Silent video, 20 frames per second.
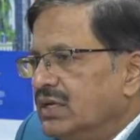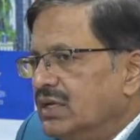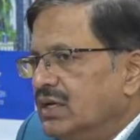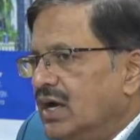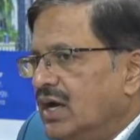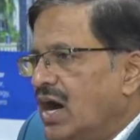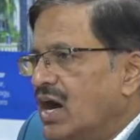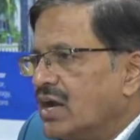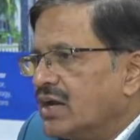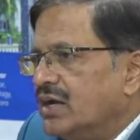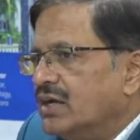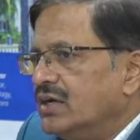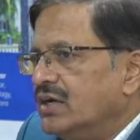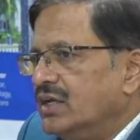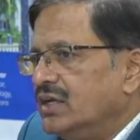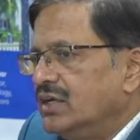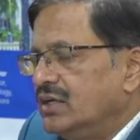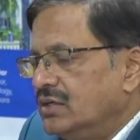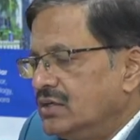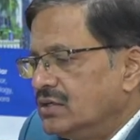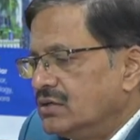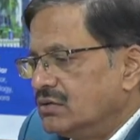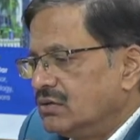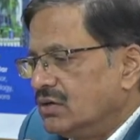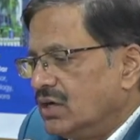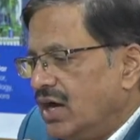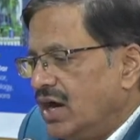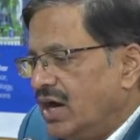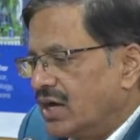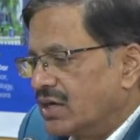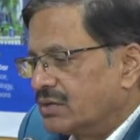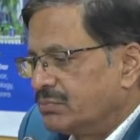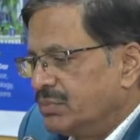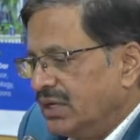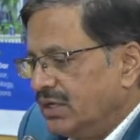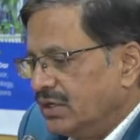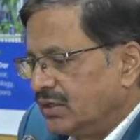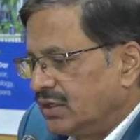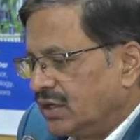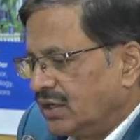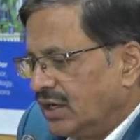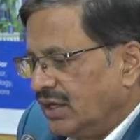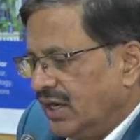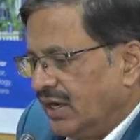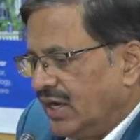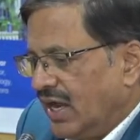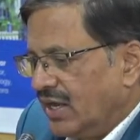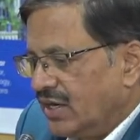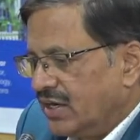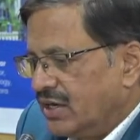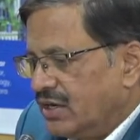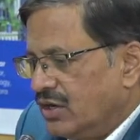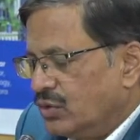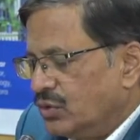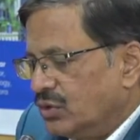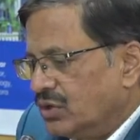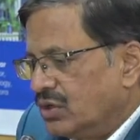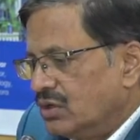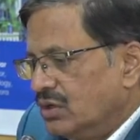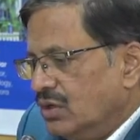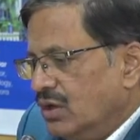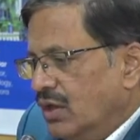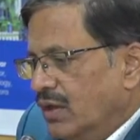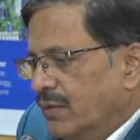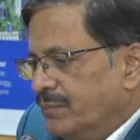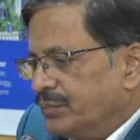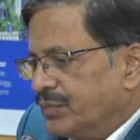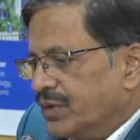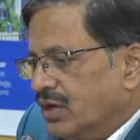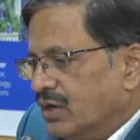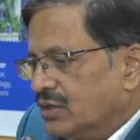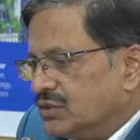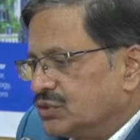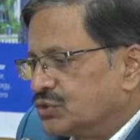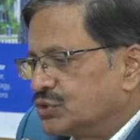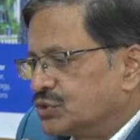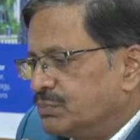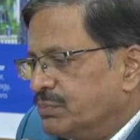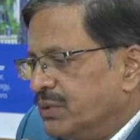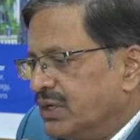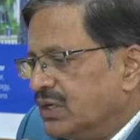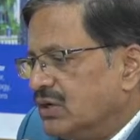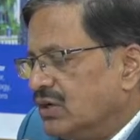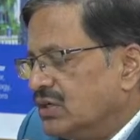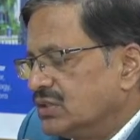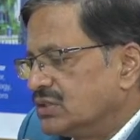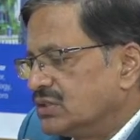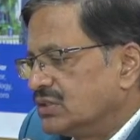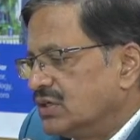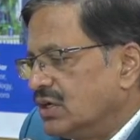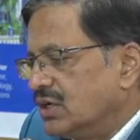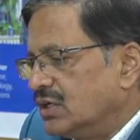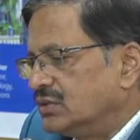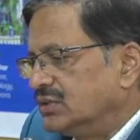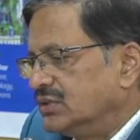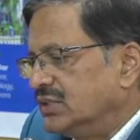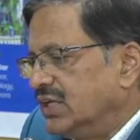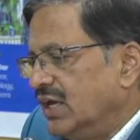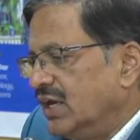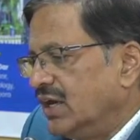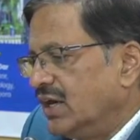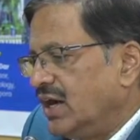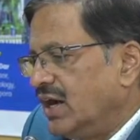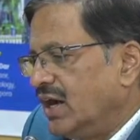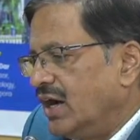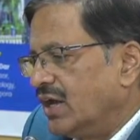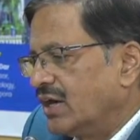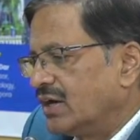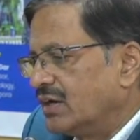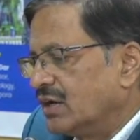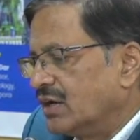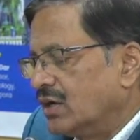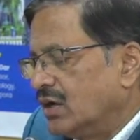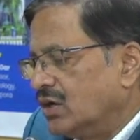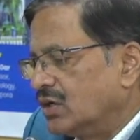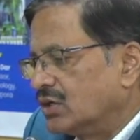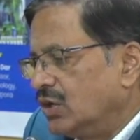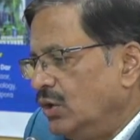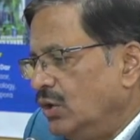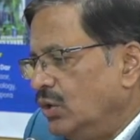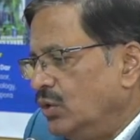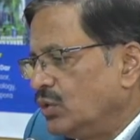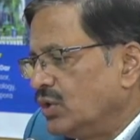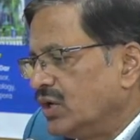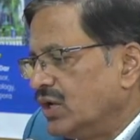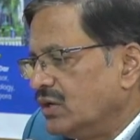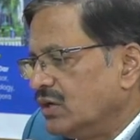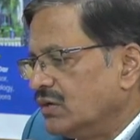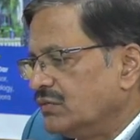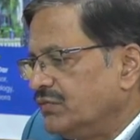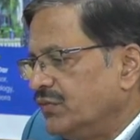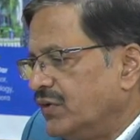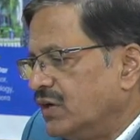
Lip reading: R&D are being carried out because they are looking